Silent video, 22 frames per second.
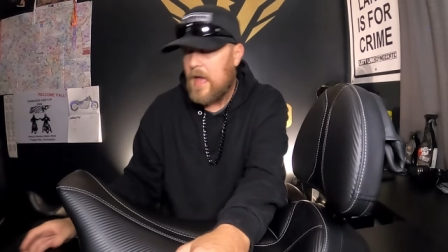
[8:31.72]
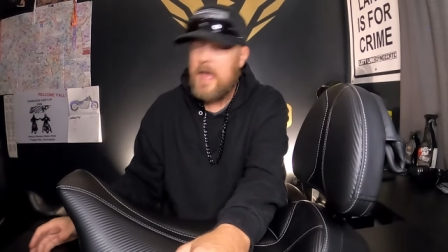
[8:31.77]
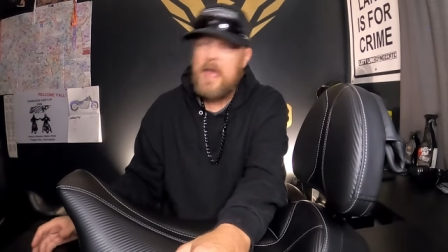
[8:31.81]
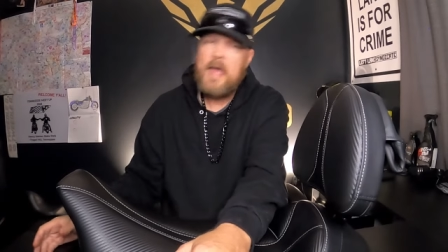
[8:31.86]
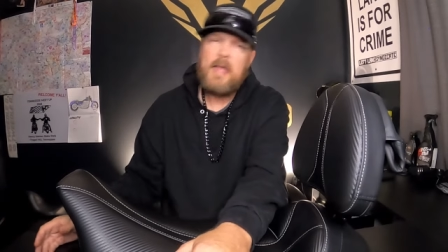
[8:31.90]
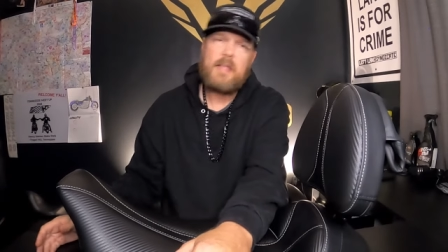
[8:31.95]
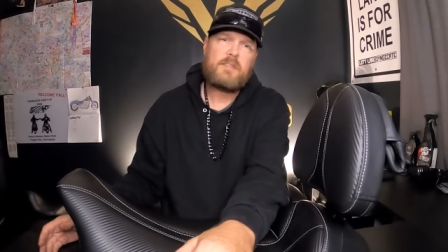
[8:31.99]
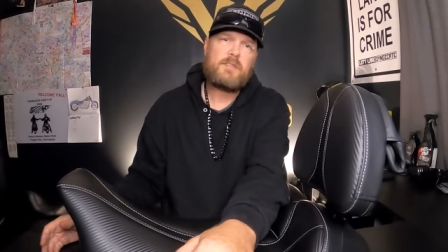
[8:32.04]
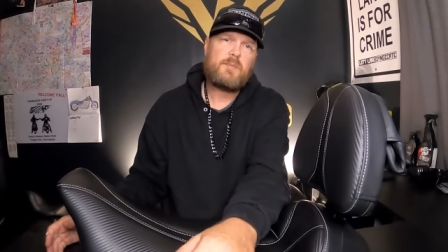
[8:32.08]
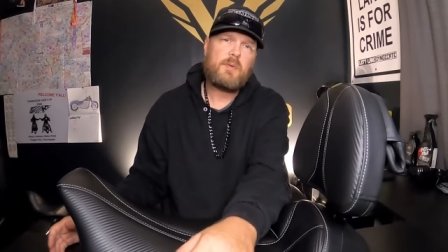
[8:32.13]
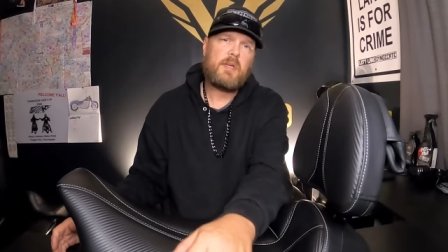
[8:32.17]

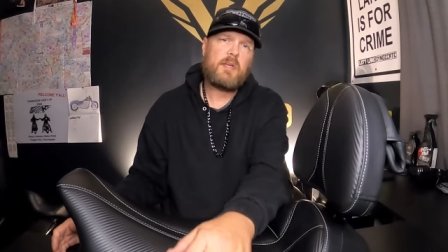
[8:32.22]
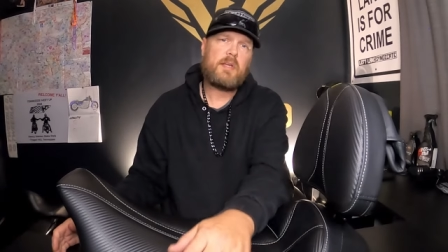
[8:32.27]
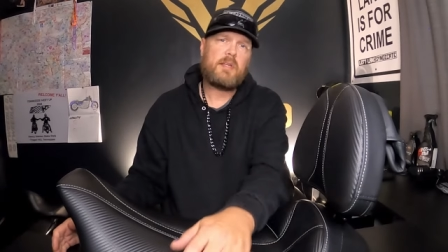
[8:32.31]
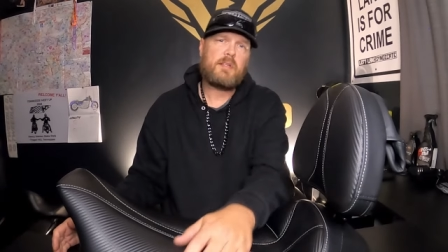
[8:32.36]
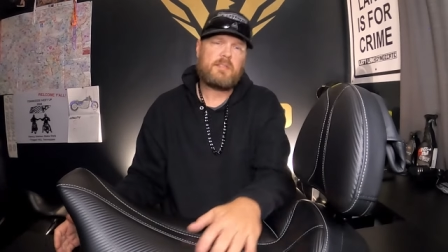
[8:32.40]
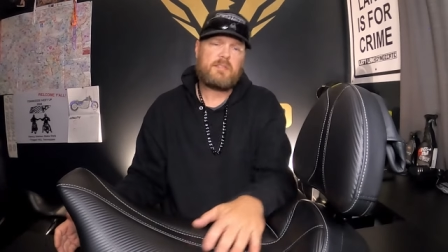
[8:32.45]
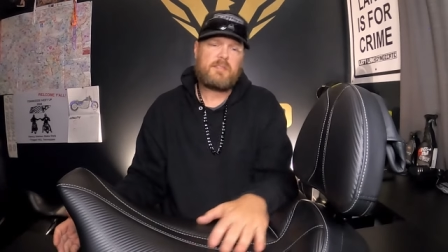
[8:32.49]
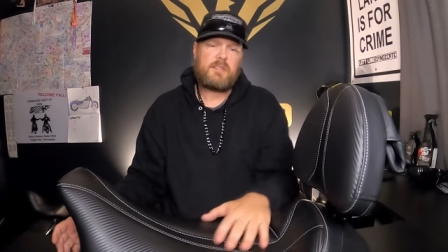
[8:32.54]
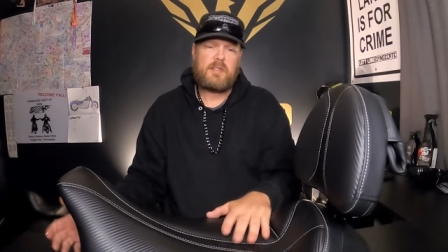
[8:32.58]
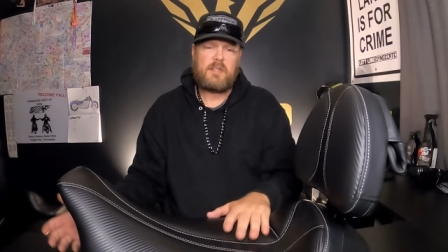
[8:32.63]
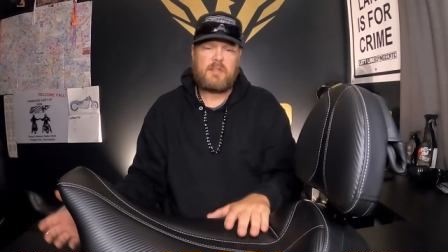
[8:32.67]
And
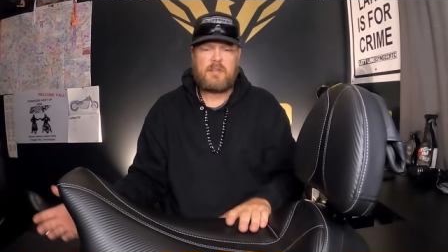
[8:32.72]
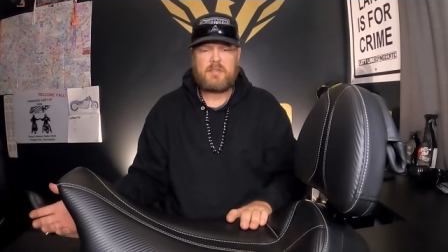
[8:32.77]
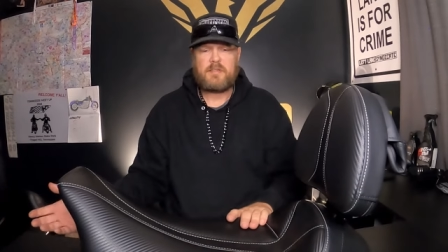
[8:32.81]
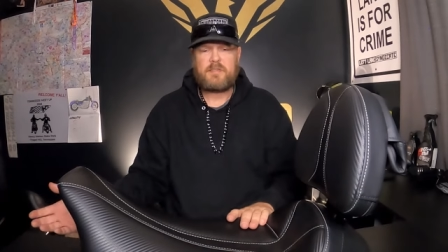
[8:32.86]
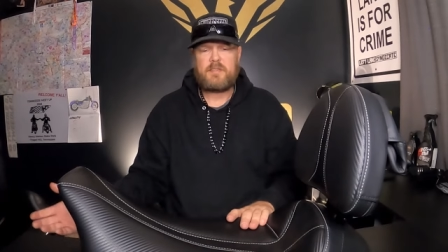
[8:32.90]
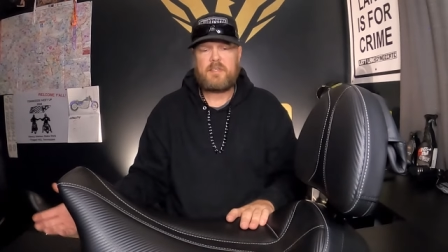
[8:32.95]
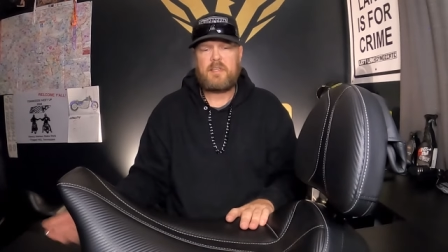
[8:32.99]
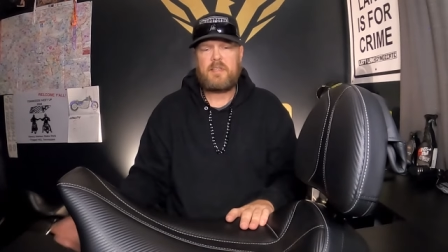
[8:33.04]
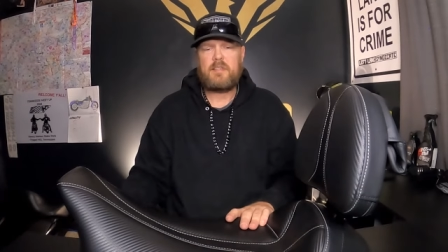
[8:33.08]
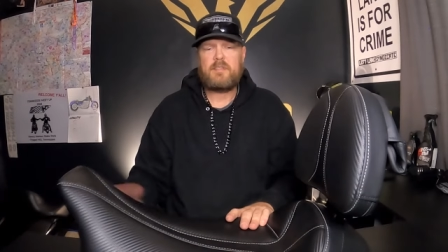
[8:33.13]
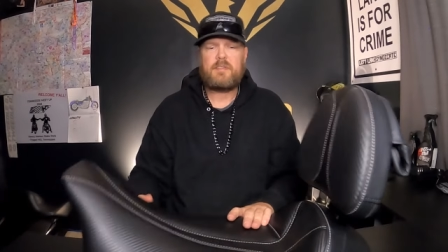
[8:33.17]
speaking of stealing
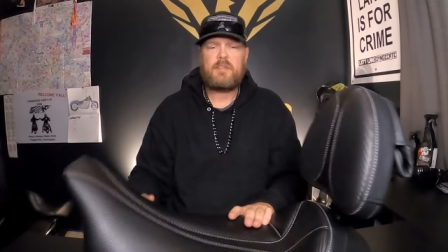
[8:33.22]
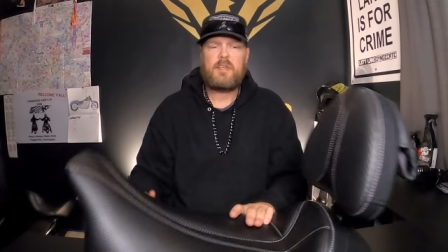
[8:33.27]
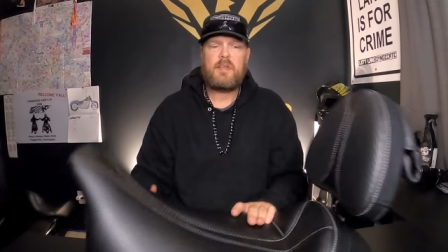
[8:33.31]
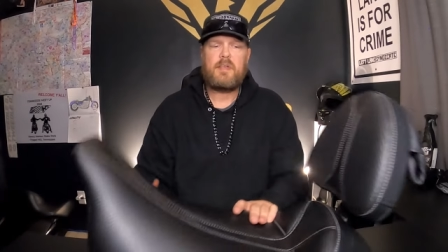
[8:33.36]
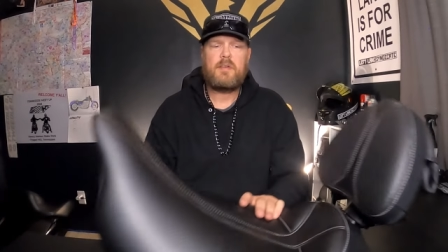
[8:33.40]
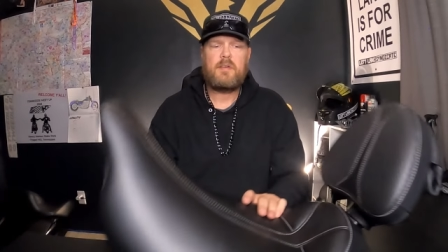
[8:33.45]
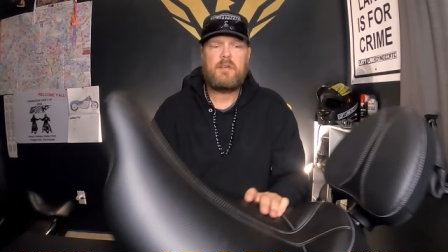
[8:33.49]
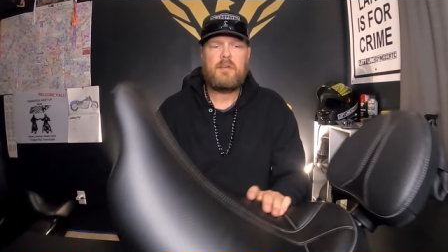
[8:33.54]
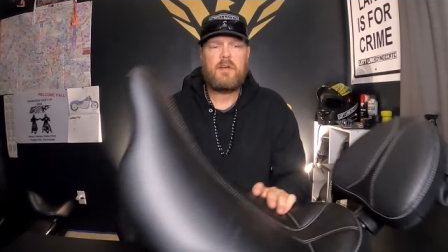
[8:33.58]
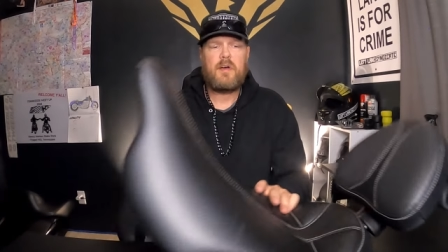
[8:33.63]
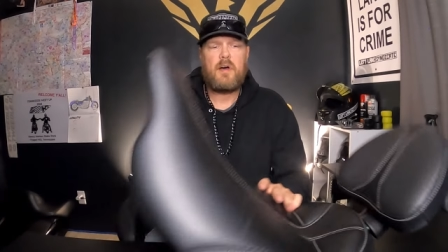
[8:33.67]
seats,
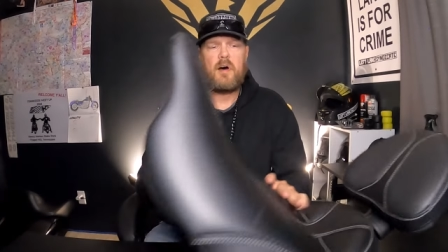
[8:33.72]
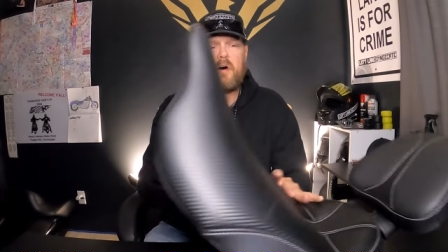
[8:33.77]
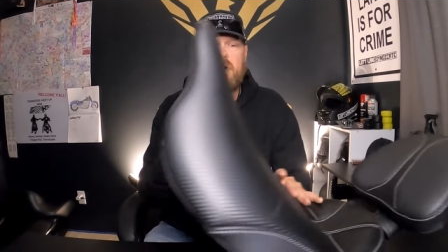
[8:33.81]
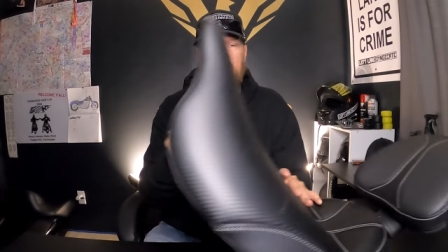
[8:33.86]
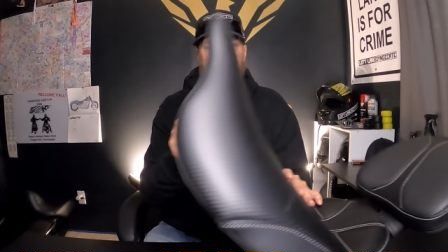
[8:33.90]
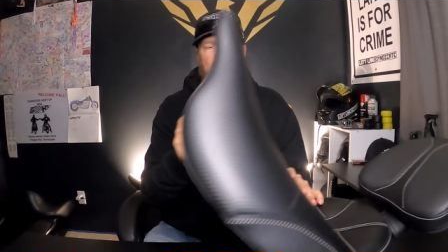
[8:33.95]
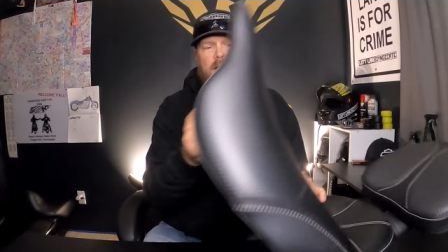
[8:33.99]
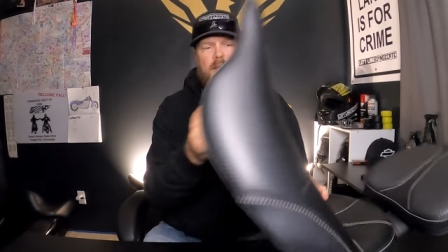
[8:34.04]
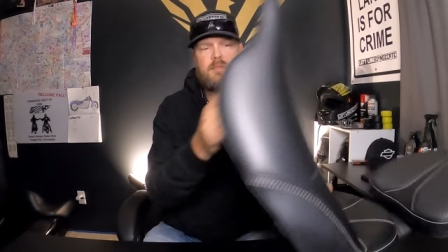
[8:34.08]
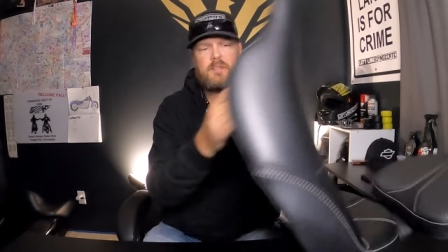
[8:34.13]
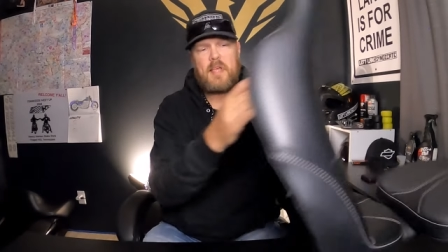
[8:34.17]

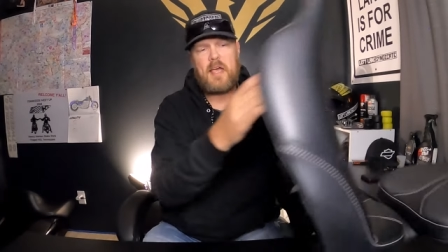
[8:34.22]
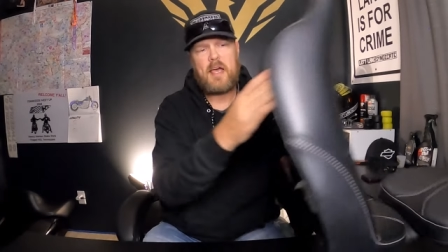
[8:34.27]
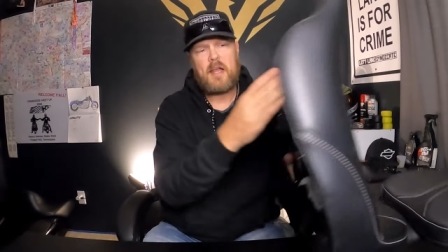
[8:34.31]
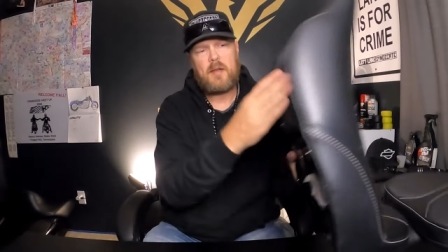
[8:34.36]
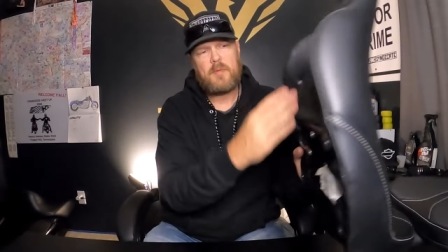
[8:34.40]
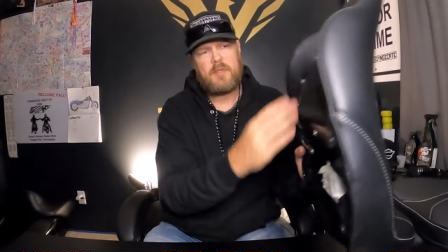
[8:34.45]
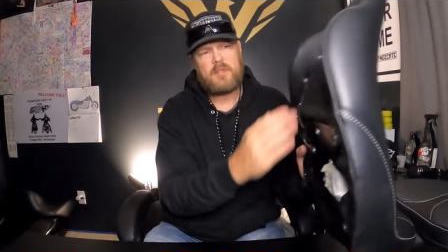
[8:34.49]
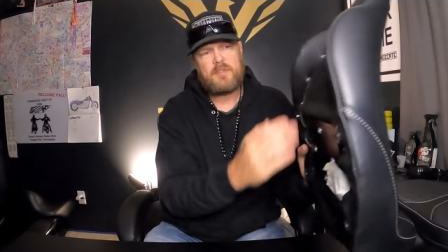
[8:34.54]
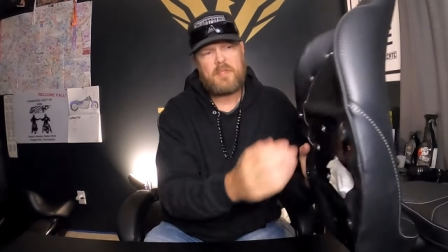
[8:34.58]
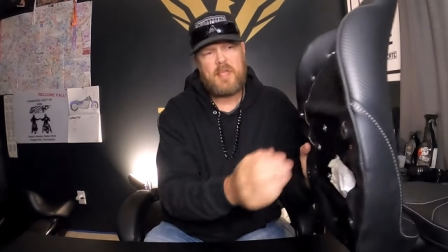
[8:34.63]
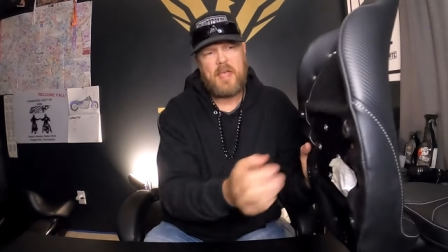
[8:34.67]
all
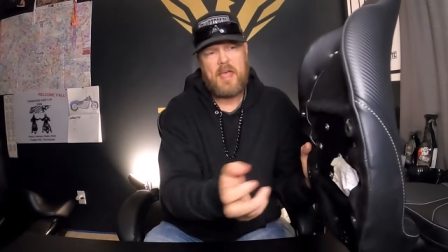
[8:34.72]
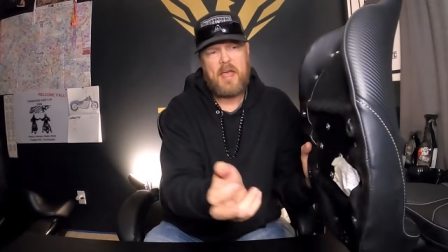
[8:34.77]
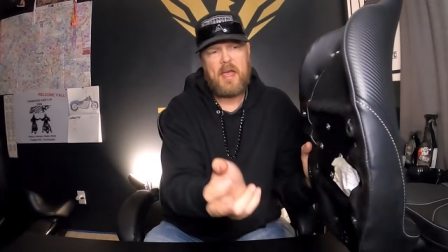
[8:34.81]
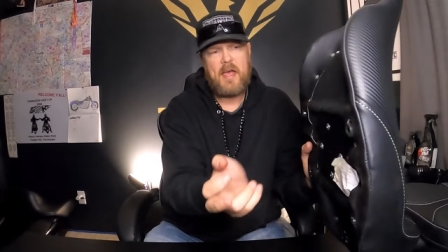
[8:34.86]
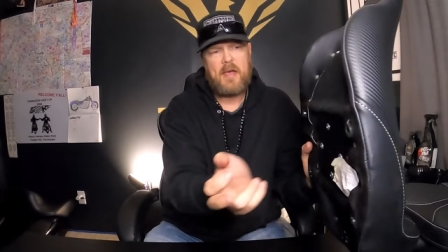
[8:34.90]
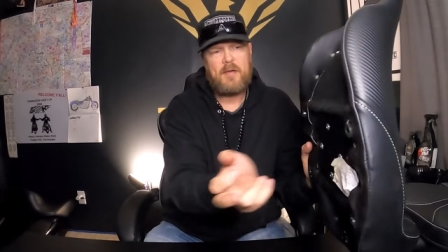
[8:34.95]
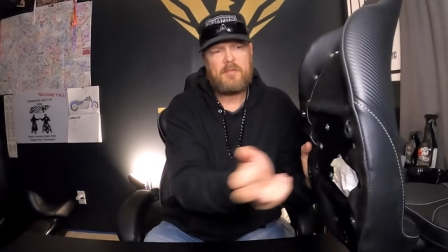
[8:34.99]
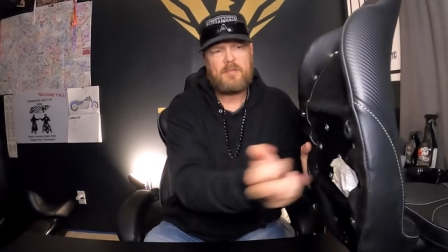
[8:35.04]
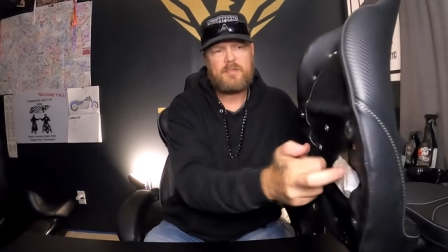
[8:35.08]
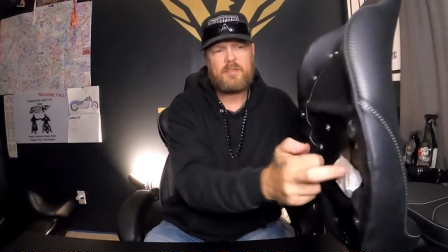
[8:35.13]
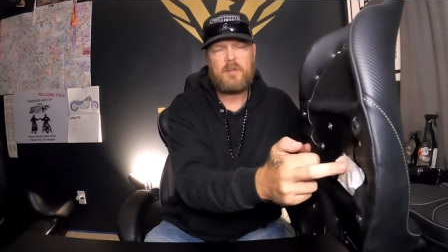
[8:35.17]
Saddlemans have